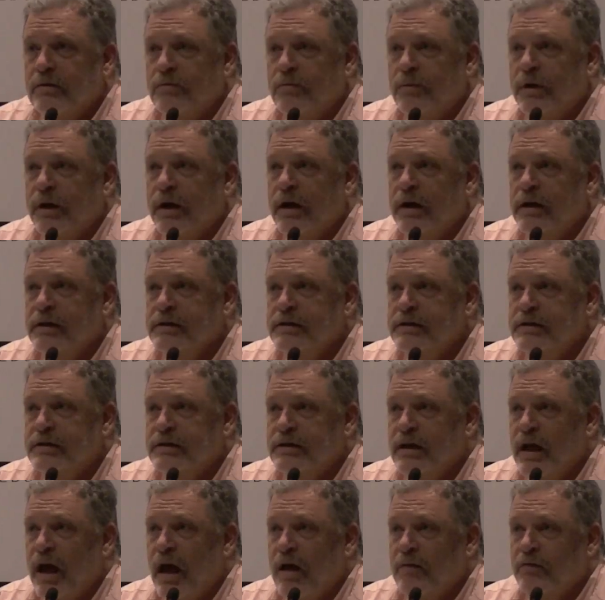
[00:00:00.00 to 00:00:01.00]
because
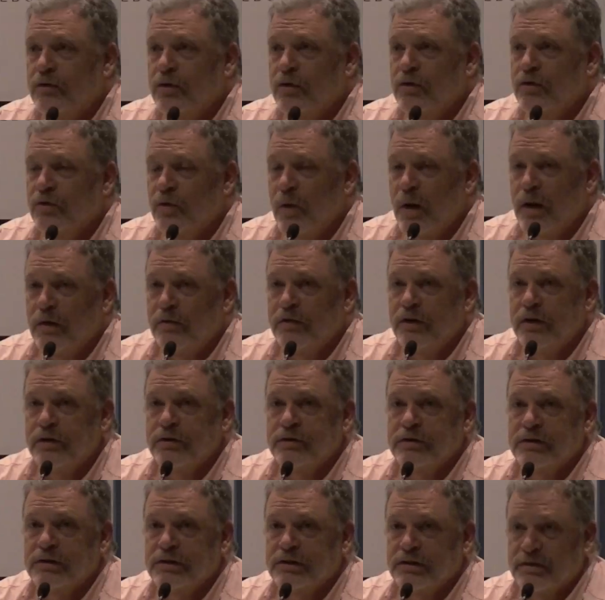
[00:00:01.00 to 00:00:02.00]
after twelve
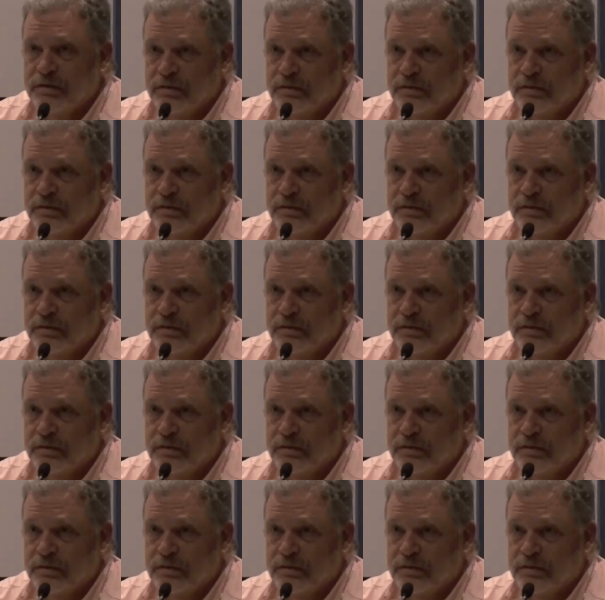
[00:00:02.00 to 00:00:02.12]
years